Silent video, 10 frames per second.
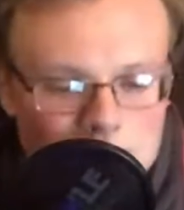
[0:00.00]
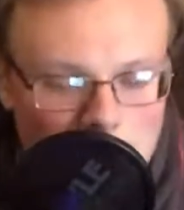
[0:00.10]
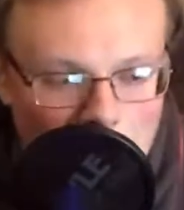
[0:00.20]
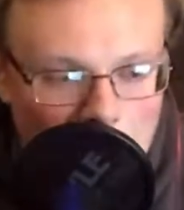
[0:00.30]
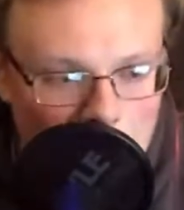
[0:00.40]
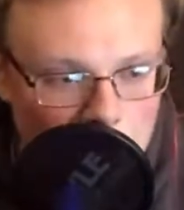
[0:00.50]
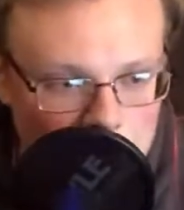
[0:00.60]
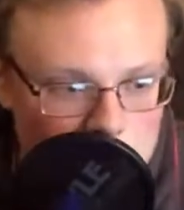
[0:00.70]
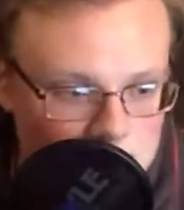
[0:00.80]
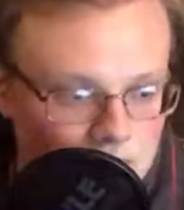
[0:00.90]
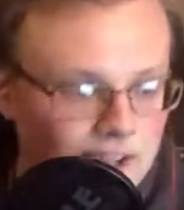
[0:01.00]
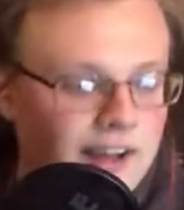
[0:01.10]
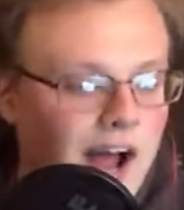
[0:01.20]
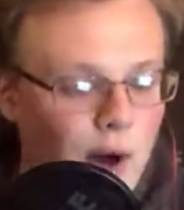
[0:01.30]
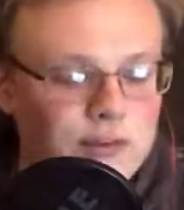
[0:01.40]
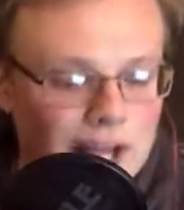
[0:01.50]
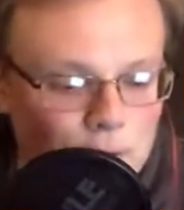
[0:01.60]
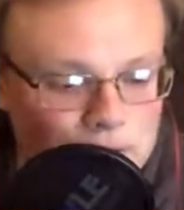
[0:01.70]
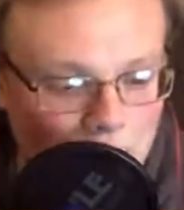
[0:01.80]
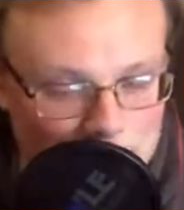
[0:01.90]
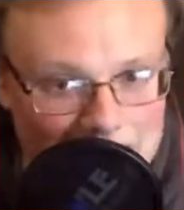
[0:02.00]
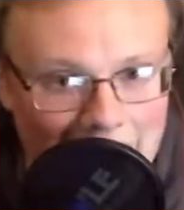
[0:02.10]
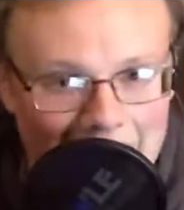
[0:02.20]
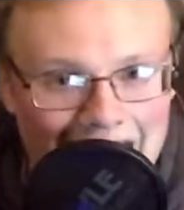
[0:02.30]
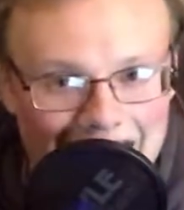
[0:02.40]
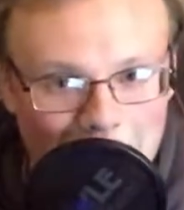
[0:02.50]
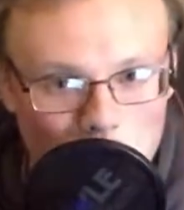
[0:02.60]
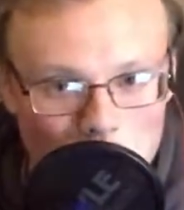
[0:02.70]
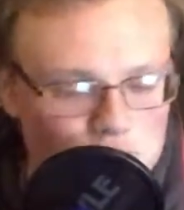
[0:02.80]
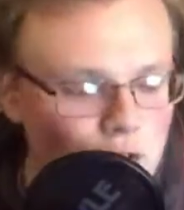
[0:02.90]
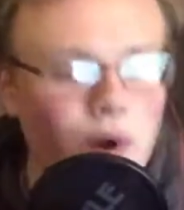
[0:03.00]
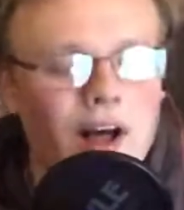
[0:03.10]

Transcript: days. I was counting down the hours.